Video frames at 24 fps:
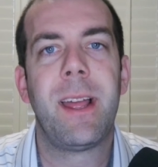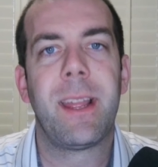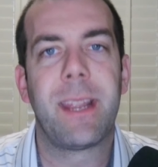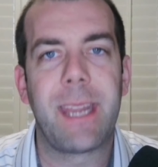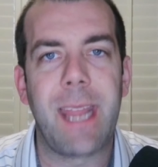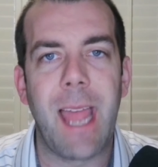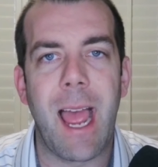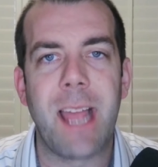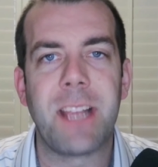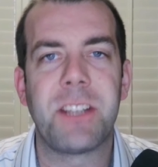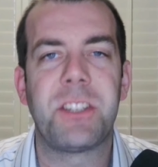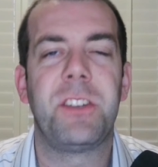
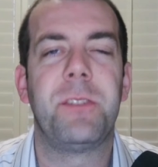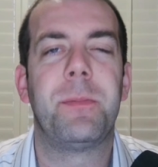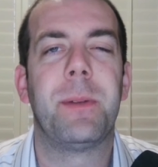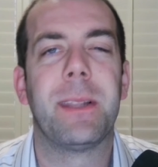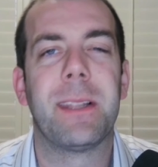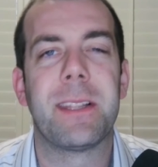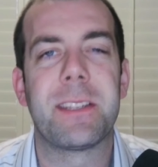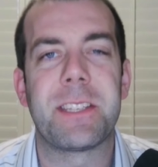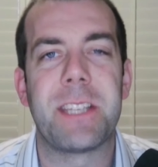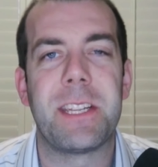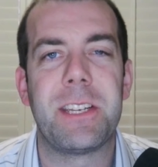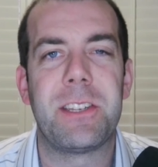Guys, you've been
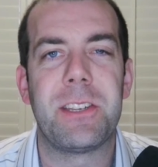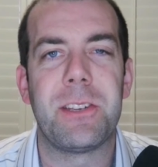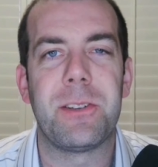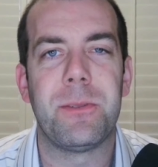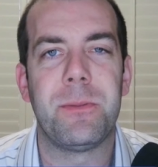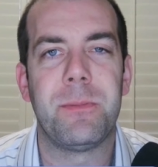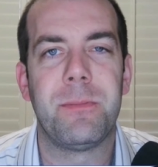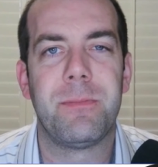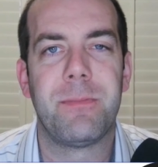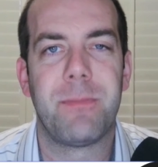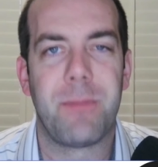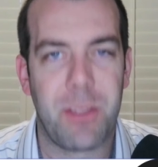listening
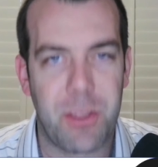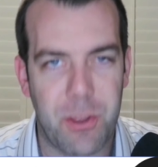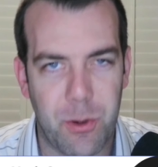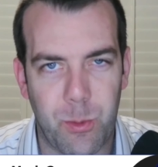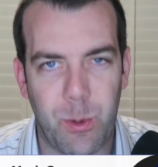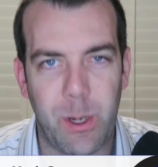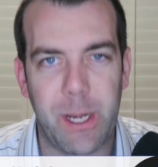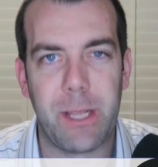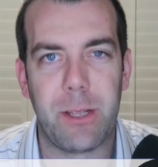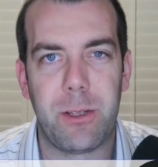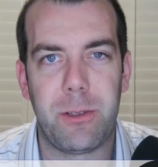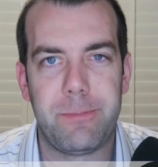to The
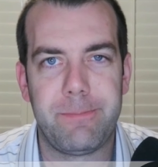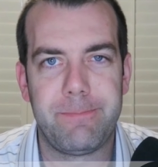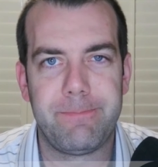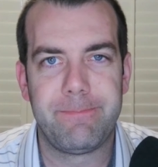Real.